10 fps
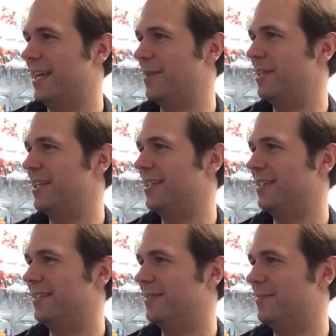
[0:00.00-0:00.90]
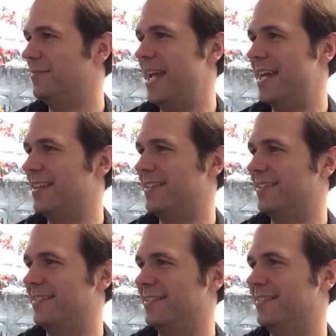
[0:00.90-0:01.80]
I mean, man,
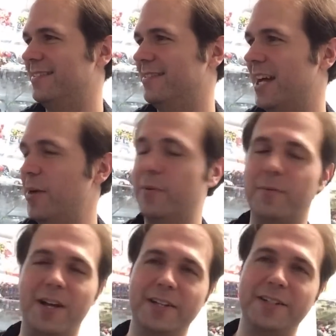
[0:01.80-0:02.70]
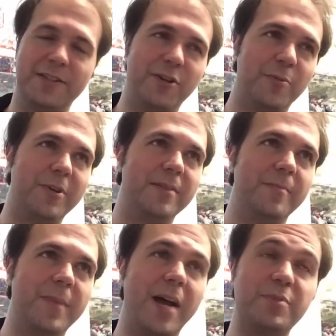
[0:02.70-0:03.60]
I would want a Death Cobra.
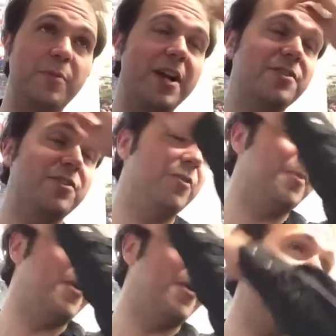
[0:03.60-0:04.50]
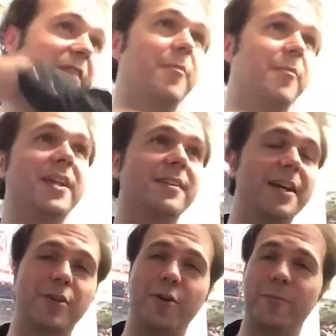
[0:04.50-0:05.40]
I'm surprised Third Party never made a
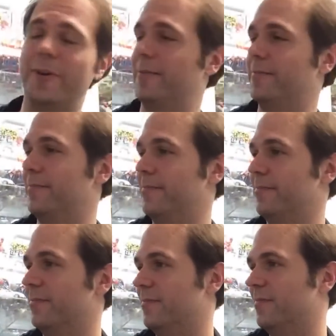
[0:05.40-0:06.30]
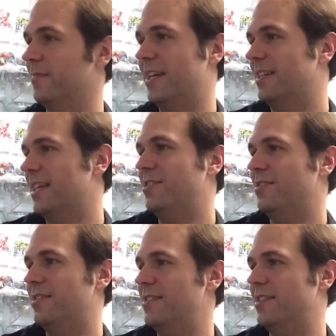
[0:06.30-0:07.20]
Death Cobra. Like
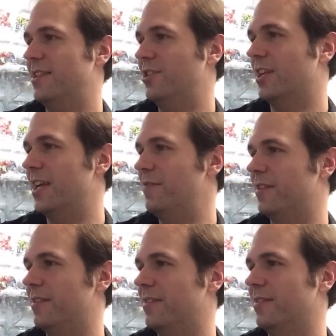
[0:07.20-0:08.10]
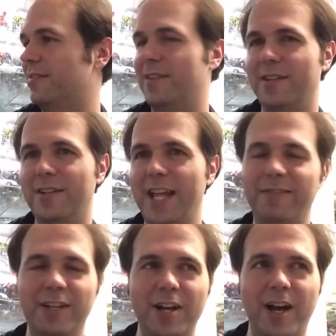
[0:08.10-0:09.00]
that's such a given.
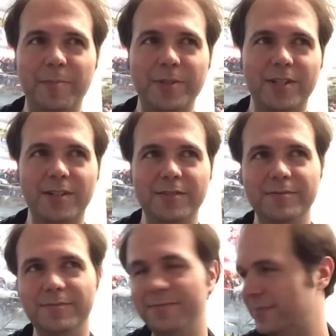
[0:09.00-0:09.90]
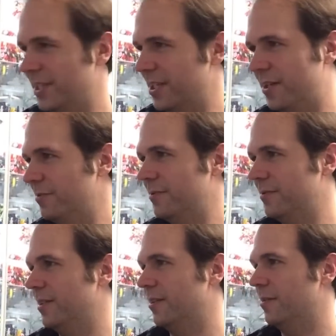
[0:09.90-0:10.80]
Helicopter, you know,
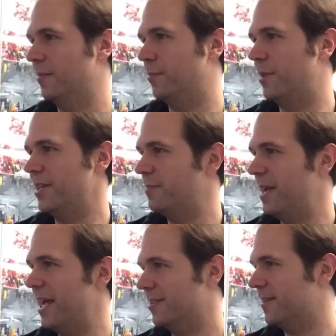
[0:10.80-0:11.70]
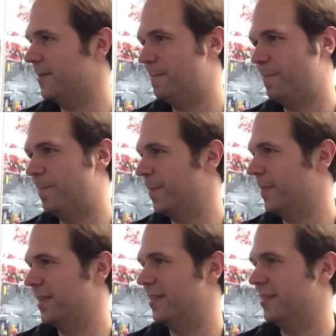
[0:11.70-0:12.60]
Breastmaster,
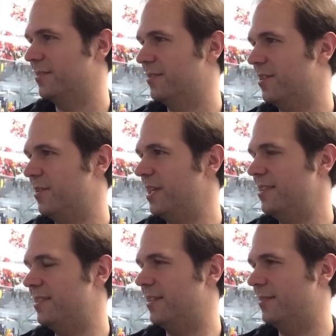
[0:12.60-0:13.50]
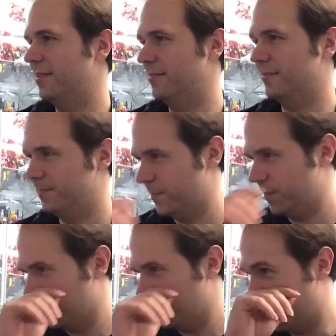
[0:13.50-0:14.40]
so easy.
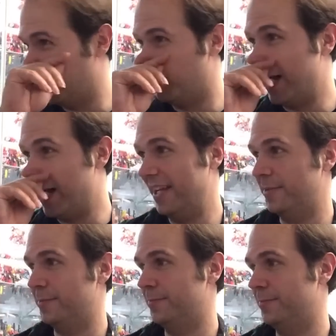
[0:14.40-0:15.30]
Someone will buy it.